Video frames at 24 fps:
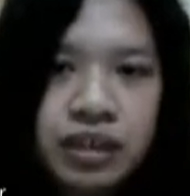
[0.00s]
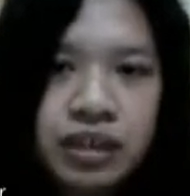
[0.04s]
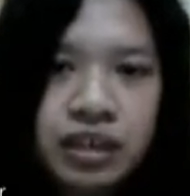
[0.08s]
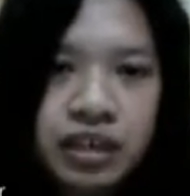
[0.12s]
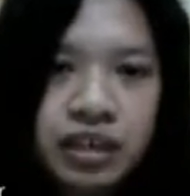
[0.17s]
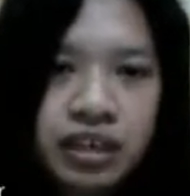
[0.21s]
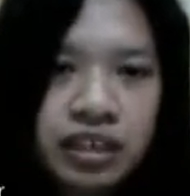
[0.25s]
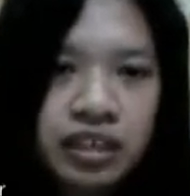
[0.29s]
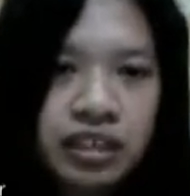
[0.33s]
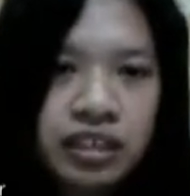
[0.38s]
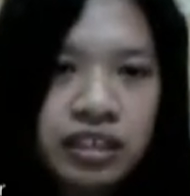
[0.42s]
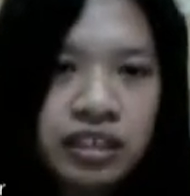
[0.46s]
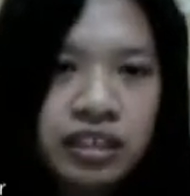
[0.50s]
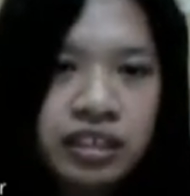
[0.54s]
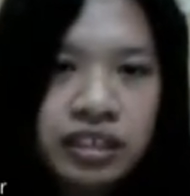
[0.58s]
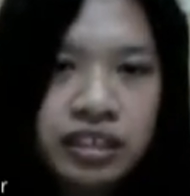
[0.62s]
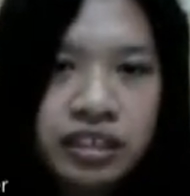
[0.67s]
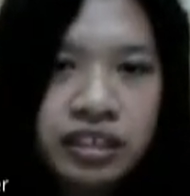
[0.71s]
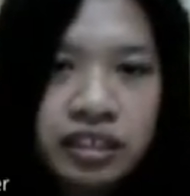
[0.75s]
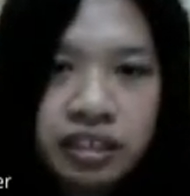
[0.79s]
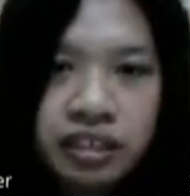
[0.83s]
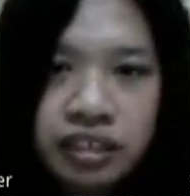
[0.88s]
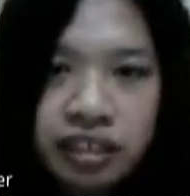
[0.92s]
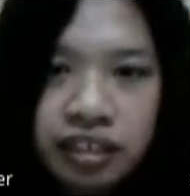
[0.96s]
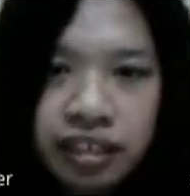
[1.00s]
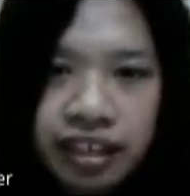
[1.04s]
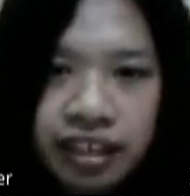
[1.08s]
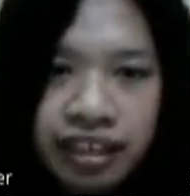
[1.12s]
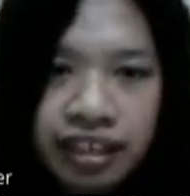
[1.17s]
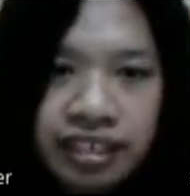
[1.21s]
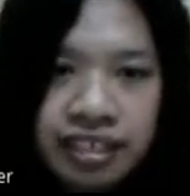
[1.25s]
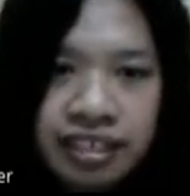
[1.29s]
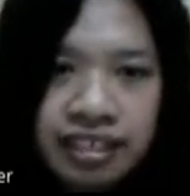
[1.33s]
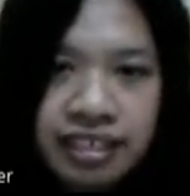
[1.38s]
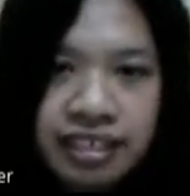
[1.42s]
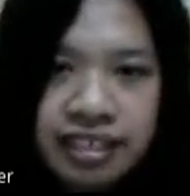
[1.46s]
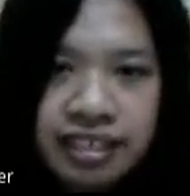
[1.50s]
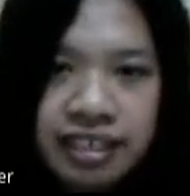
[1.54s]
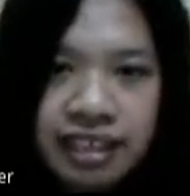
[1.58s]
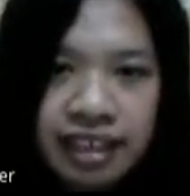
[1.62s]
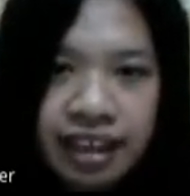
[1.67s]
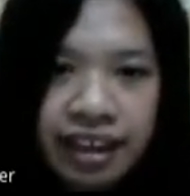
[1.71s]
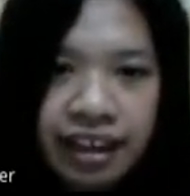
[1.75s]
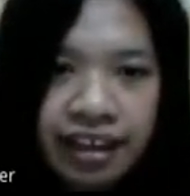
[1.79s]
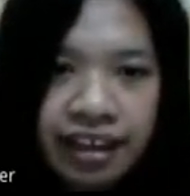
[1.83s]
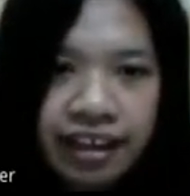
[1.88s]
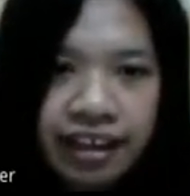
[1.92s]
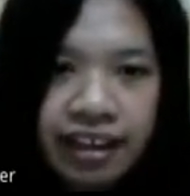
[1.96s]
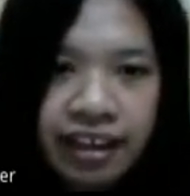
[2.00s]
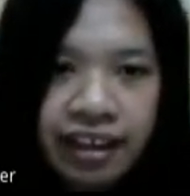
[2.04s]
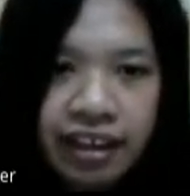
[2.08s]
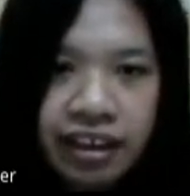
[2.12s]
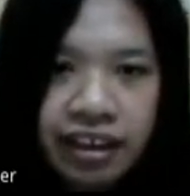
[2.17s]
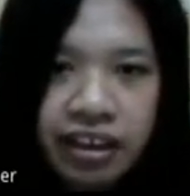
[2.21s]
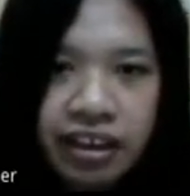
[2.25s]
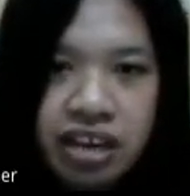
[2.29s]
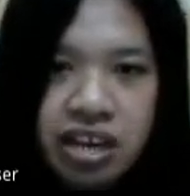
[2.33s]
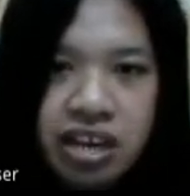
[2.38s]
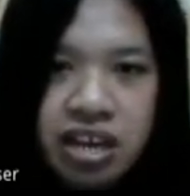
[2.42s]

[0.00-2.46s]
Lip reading: Uh, Next slide.